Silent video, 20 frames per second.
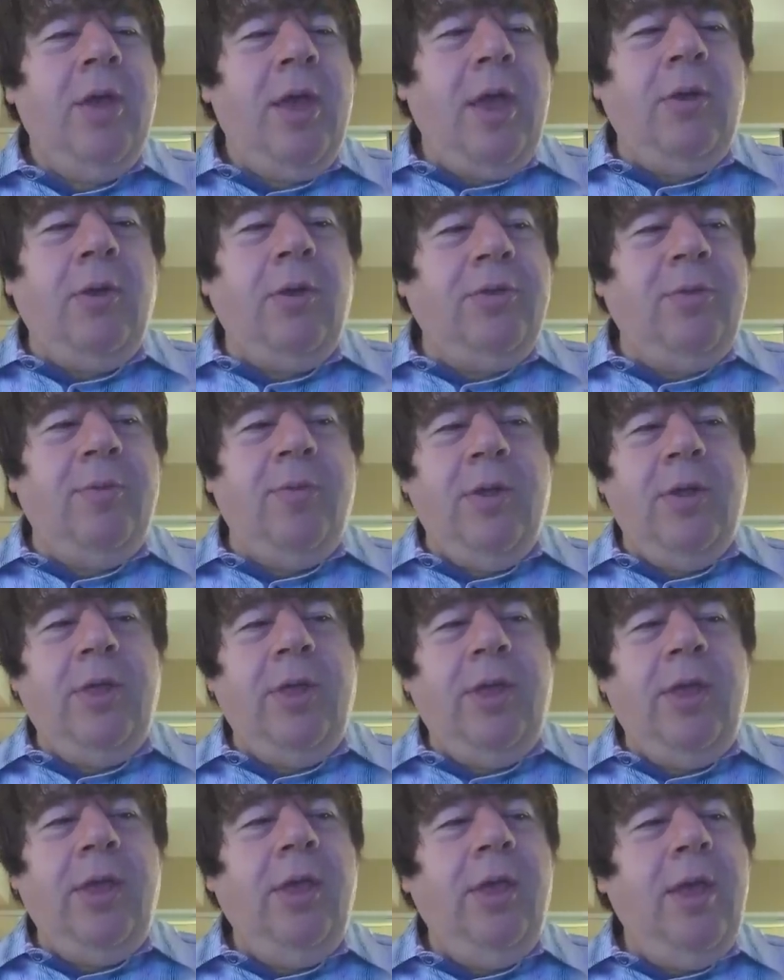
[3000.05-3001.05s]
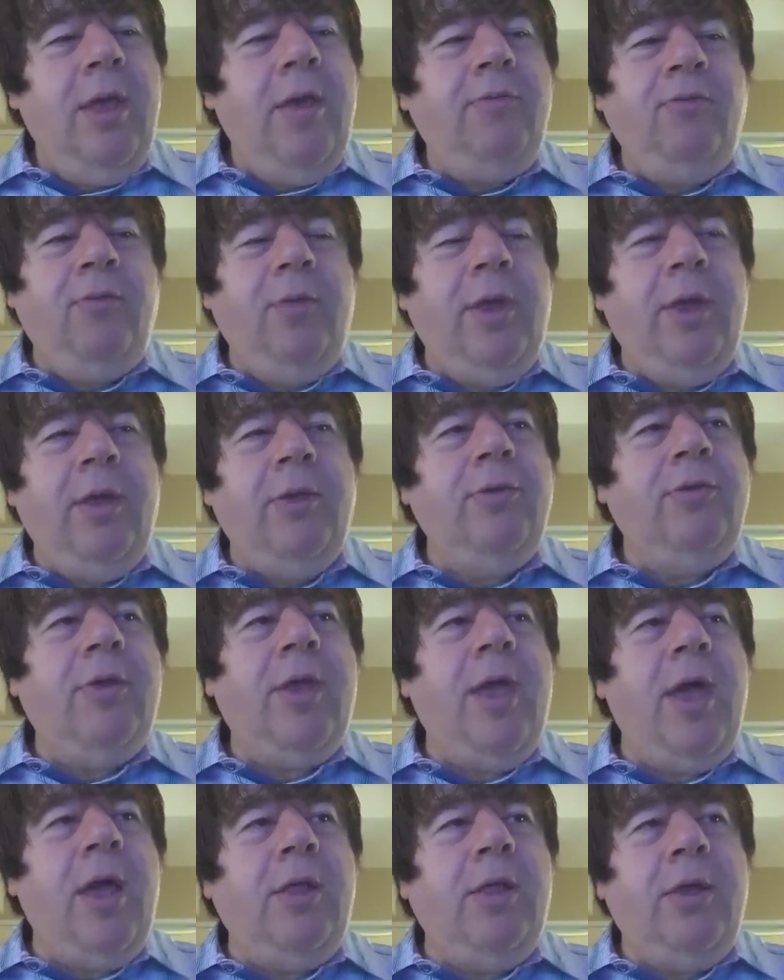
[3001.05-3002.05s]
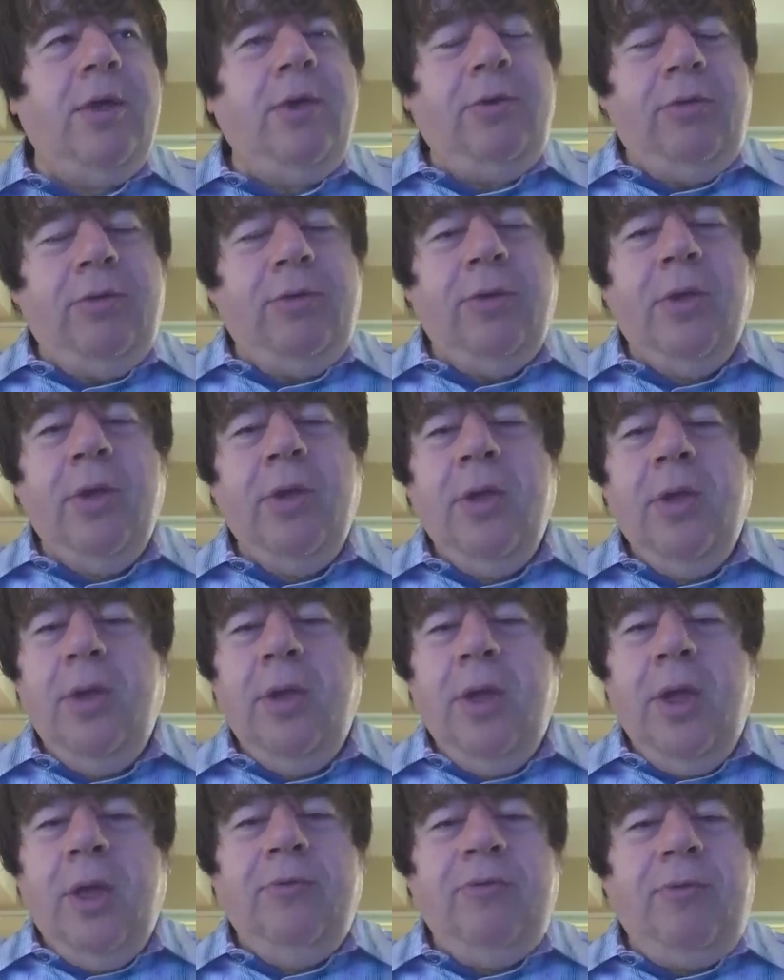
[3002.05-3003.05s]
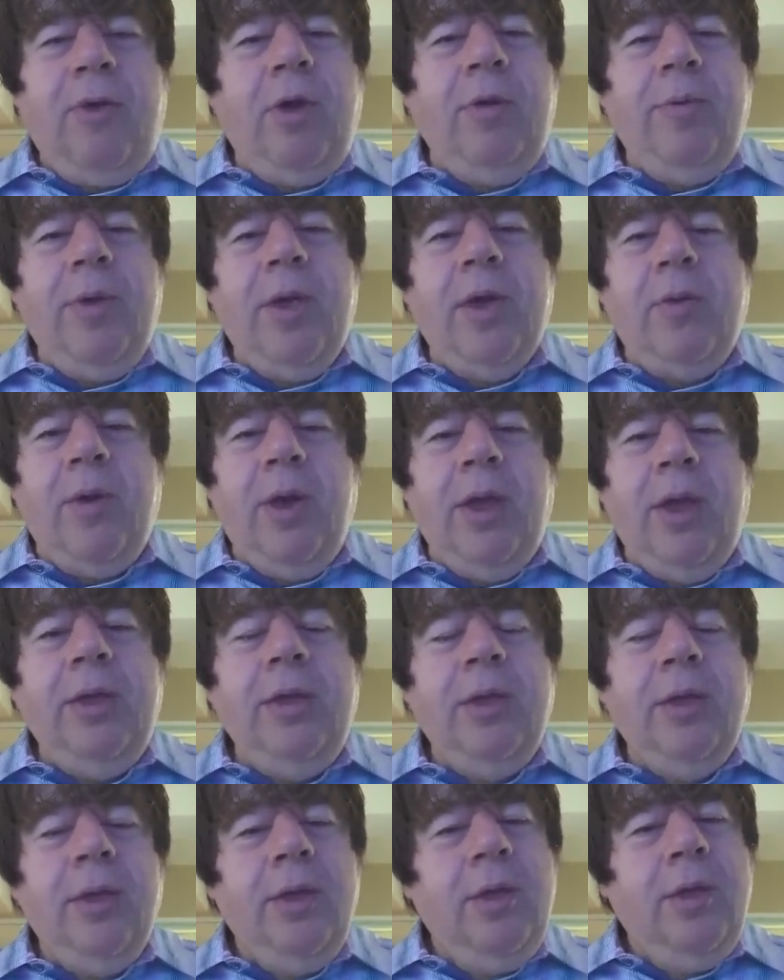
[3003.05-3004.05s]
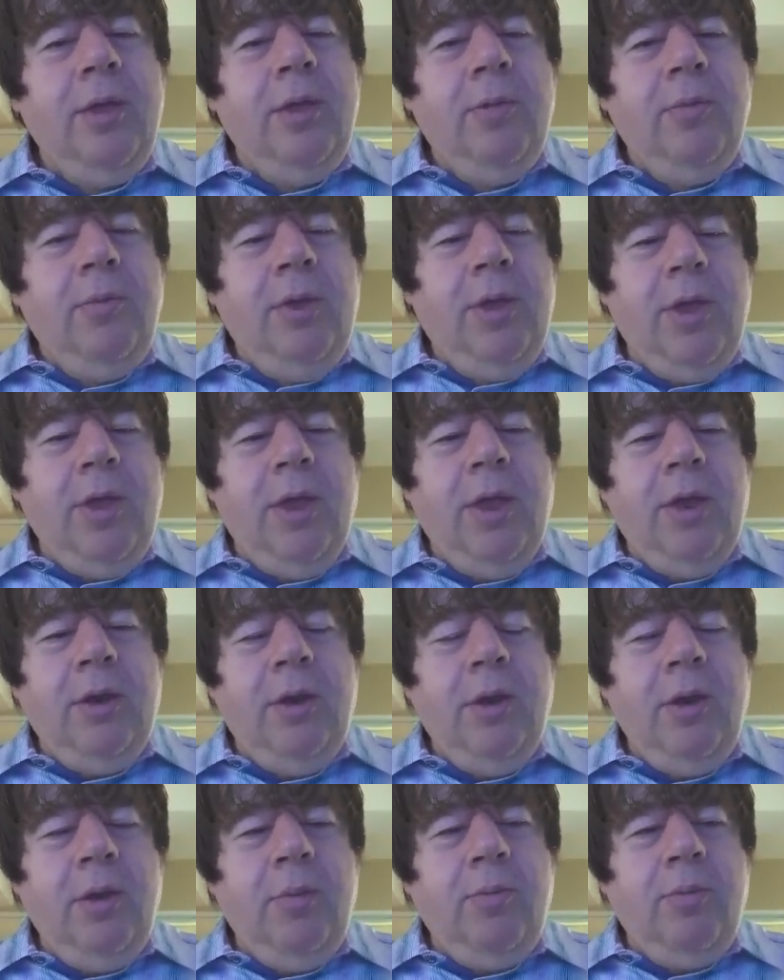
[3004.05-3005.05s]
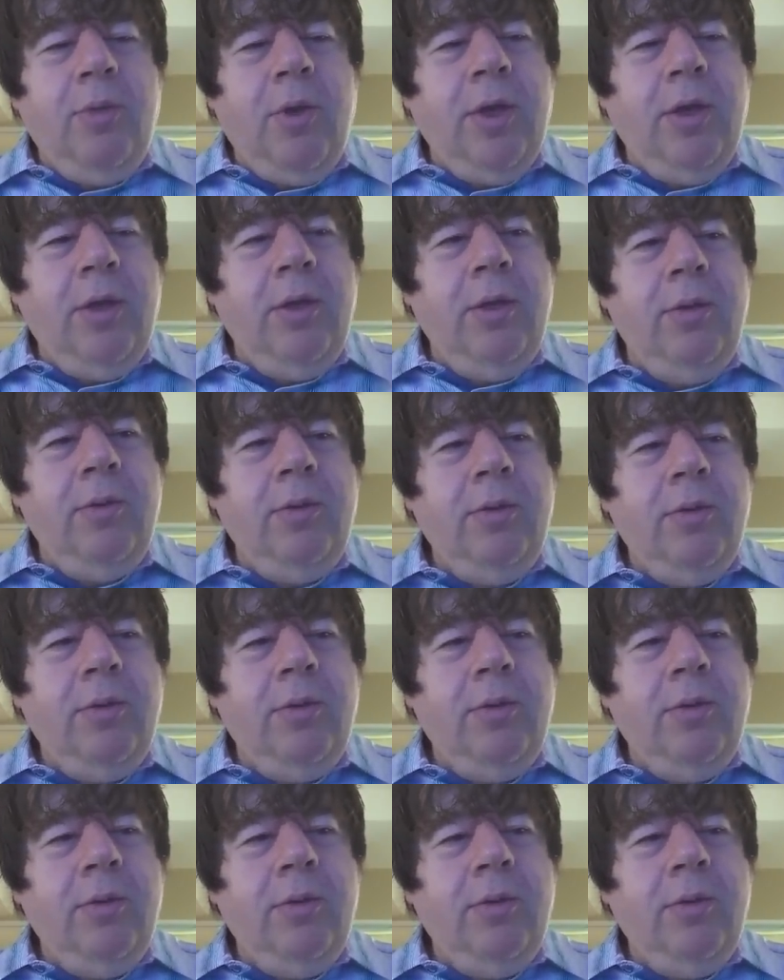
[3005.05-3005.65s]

And ultimately, if we can scale this in a very big way, we can bring